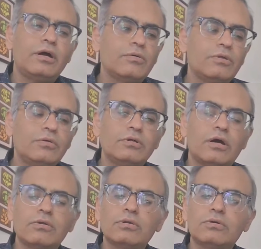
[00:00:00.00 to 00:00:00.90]
How do you
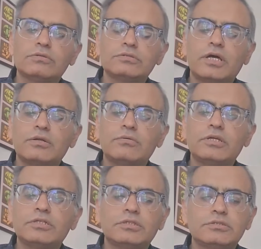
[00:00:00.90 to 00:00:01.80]
download those
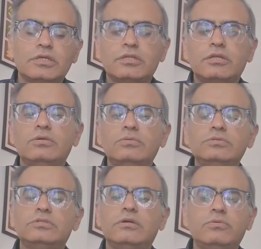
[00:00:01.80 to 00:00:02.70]
annotations and then
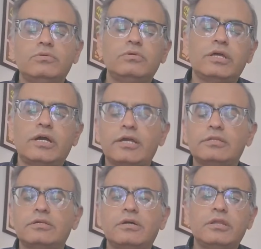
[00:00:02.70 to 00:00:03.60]
use them to like
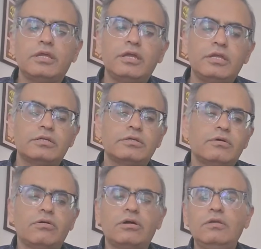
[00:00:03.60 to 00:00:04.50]
either create
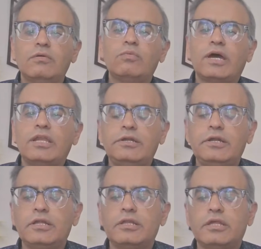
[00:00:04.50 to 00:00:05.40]
or
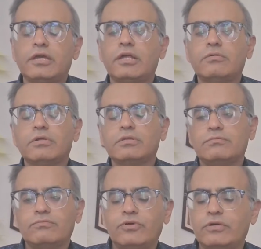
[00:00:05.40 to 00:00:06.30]
validate an AI
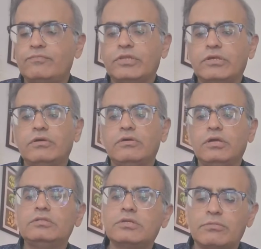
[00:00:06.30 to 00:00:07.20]
algorithm
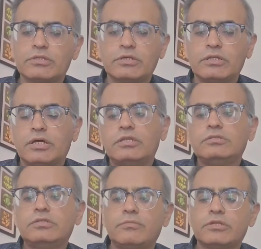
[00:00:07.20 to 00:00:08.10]
in some
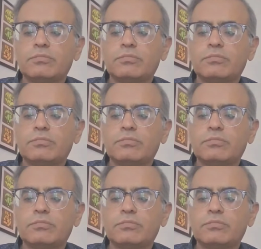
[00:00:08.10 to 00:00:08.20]
other